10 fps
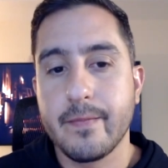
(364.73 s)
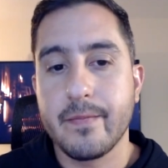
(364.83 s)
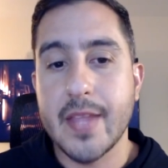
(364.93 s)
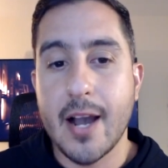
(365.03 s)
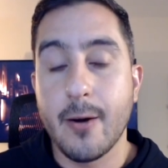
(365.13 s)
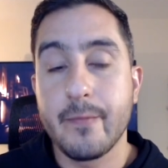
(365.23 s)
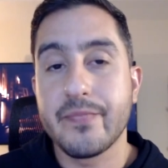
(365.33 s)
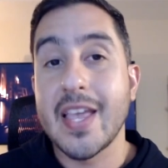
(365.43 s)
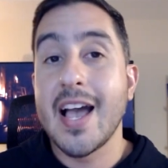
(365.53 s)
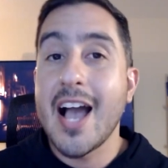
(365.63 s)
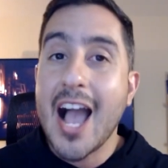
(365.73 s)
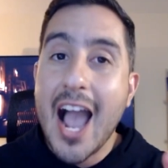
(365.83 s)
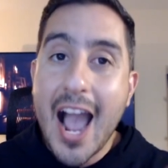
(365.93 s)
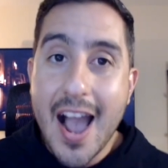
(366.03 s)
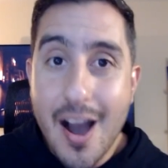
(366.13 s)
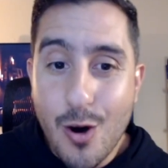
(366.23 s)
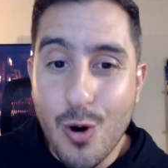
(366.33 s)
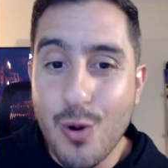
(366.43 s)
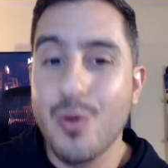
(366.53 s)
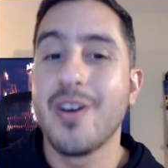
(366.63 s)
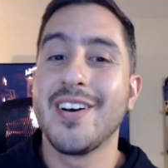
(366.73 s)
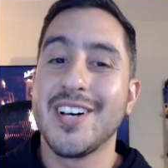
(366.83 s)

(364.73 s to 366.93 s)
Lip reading: Now, how